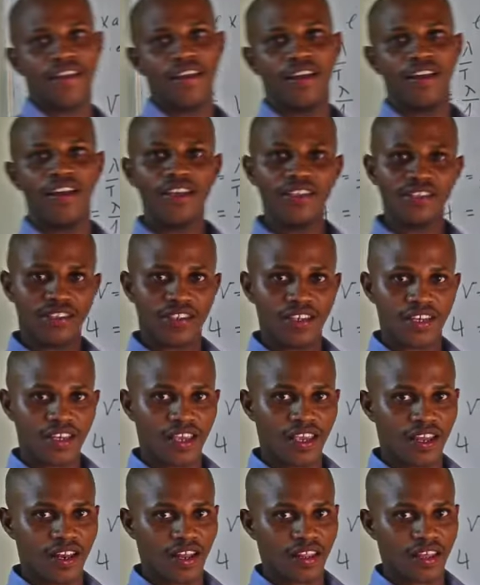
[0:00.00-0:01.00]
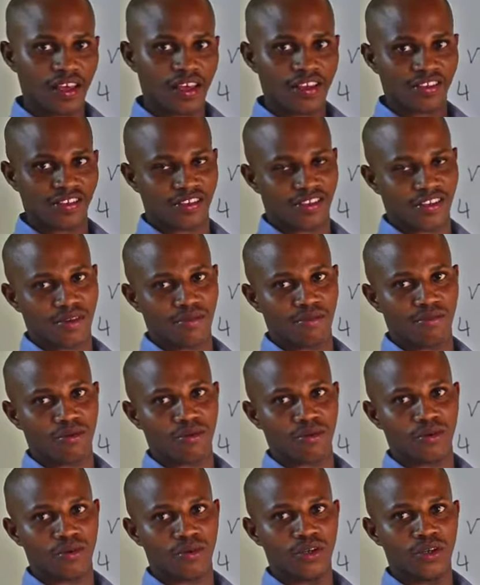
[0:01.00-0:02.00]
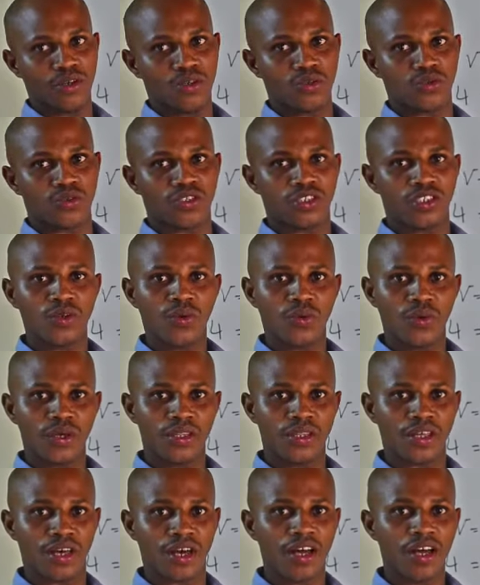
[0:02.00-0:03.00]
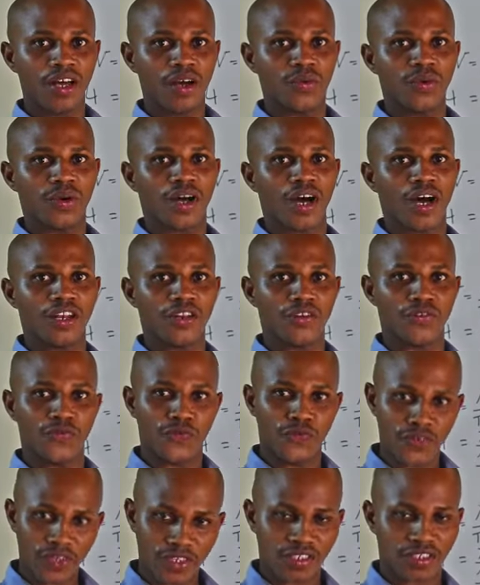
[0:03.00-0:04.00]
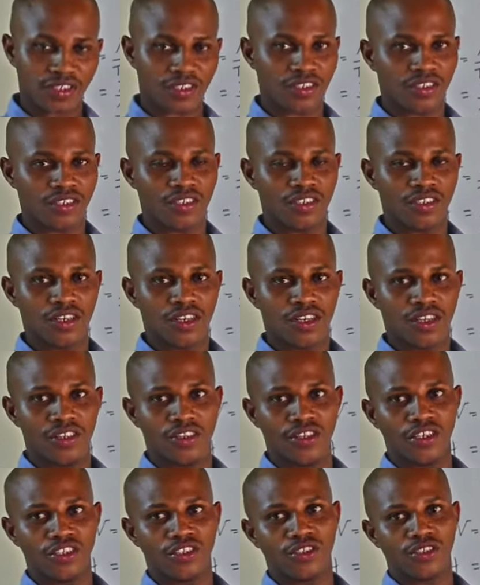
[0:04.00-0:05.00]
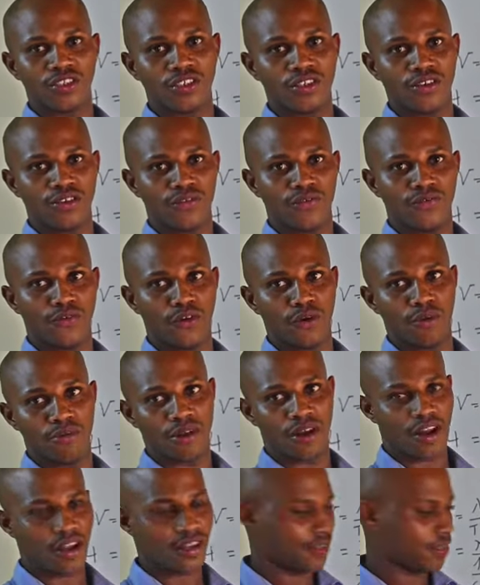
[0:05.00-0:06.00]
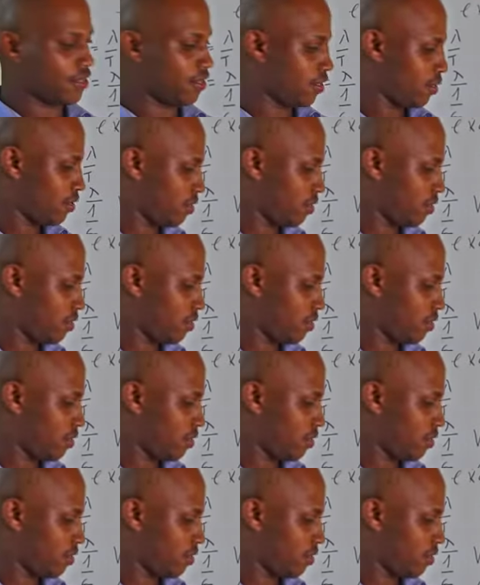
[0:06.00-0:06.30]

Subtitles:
Let's take another example to see whether we can fix these formulas.